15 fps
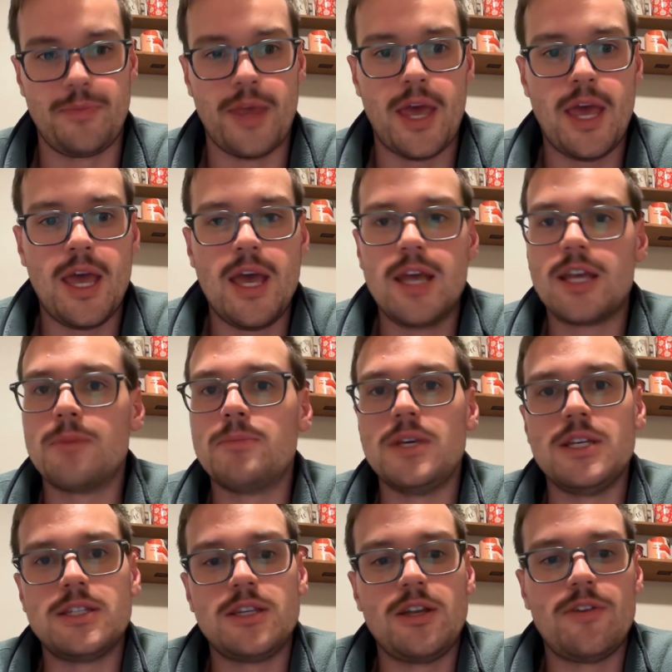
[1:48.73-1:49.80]
It can be
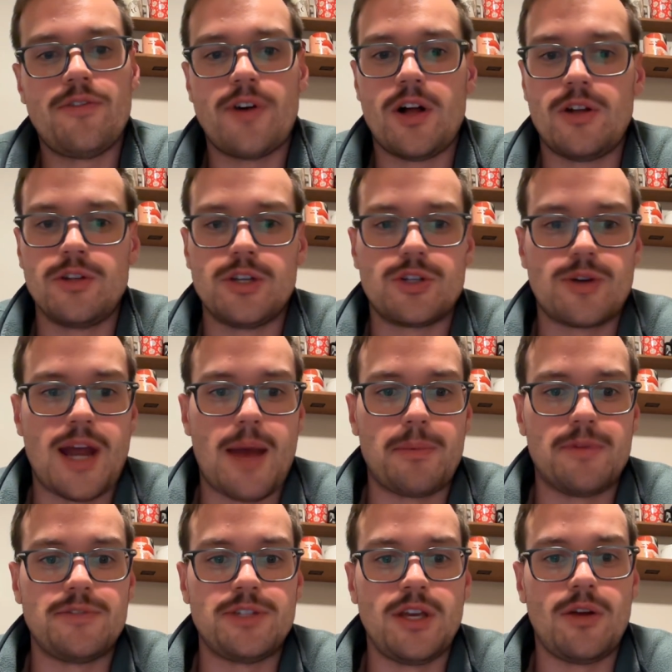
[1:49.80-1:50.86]
easy to fall into the trap
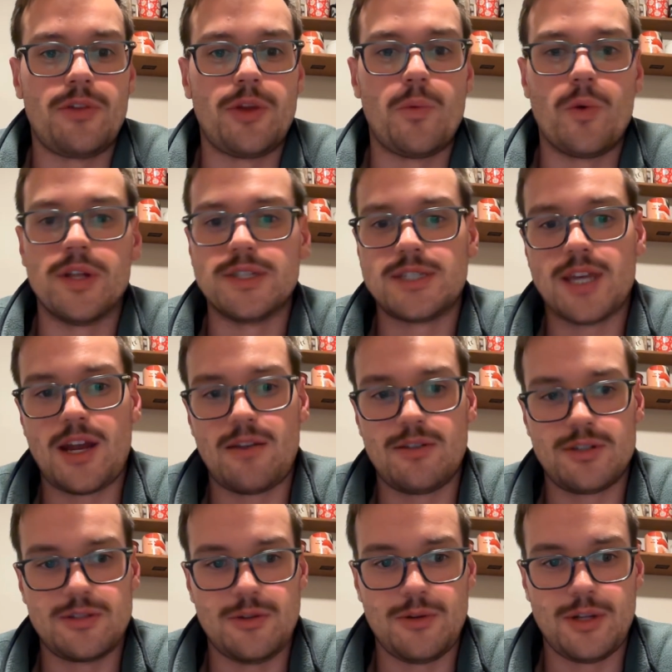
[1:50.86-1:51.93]
of seeing only one side of the
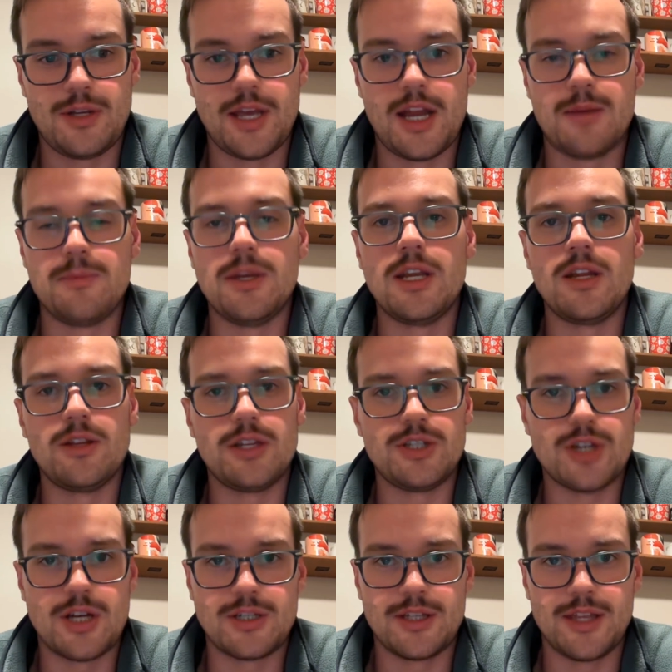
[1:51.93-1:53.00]
student and immediately
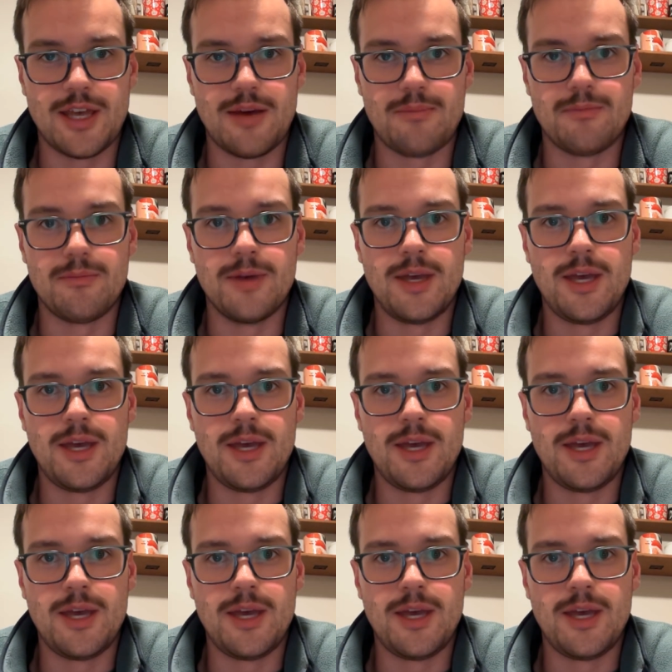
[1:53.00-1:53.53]
judging them